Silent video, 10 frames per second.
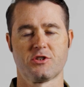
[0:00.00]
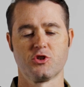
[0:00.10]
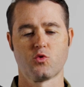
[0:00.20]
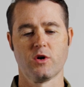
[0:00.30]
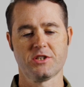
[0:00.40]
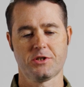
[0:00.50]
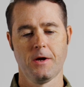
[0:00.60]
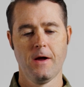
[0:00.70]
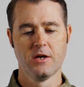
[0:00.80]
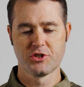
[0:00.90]
to twist.
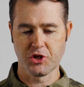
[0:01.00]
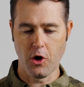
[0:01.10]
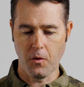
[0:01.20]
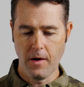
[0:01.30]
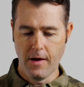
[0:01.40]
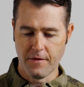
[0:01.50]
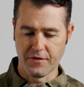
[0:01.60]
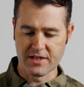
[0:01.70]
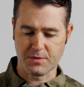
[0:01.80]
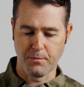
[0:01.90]
So
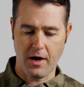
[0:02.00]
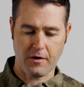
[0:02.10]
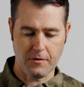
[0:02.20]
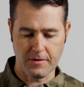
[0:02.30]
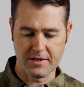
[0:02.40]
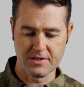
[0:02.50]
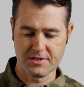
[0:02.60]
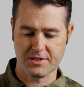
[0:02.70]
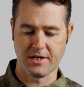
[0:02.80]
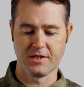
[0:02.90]
this buckle
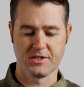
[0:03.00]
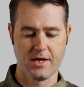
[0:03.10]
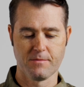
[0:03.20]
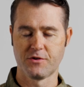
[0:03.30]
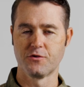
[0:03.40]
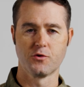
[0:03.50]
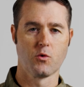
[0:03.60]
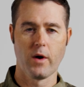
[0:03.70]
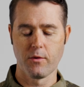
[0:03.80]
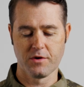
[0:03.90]
is an attempt to do
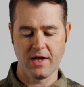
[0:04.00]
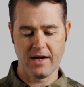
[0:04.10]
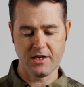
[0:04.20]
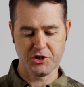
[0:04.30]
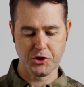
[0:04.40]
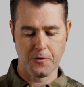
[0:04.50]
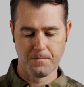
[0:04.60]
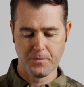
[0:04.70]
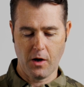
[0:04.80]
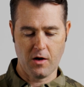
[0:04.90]
away with that issue.
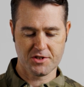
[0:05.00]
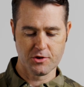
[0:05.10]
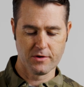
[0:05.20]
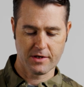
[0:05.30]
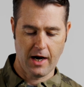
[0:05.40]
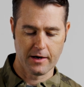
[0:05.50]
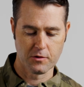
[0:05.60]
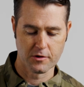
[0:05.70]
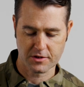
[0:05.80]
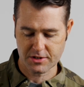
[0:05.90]
Also, it kind
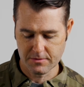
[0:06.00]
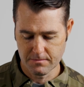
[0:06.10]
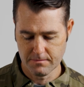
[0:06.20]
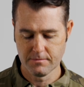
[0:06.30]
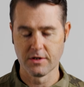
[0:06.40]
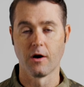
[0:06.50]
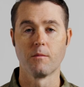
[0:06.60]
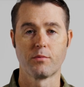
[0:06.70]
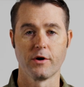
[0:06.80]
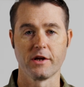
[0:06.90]
of looks, you know,
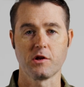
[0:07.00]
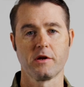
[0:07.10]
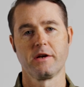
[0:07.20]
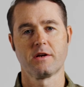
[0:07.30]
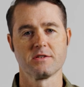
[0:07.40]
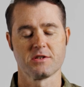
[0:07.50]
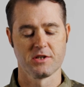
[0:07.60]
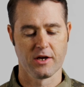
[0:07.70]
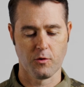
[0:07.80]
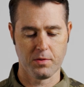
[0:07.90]
pretty clean because it's nickel